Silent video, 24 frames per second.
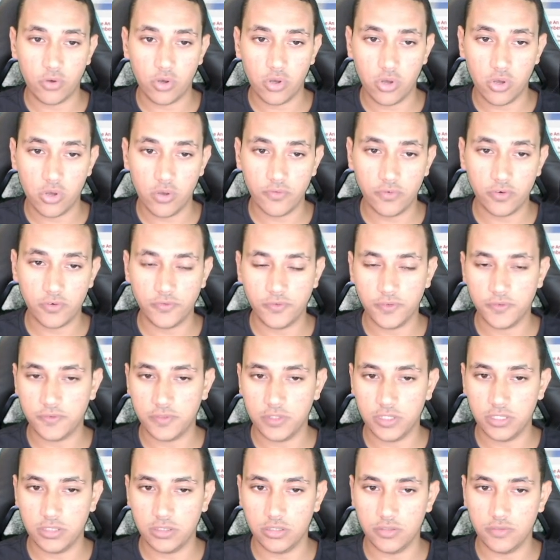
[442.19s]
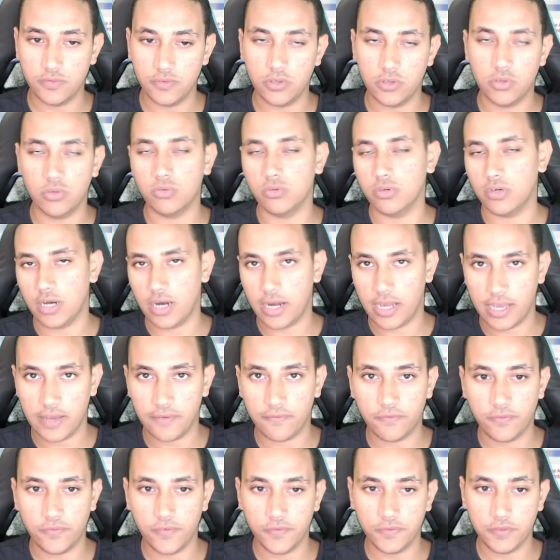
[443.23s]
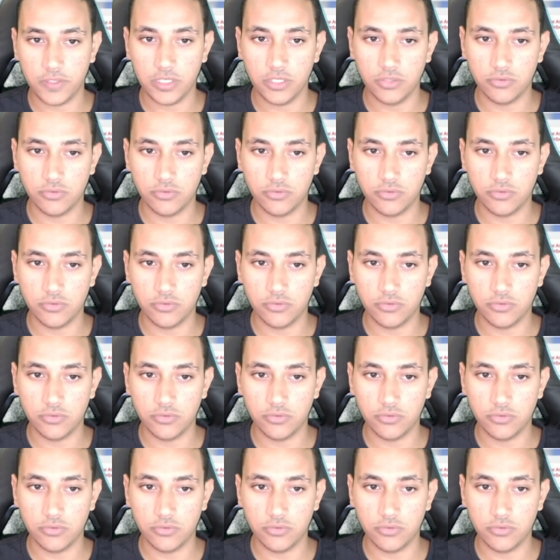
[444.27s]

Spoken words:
over 15 or I have 15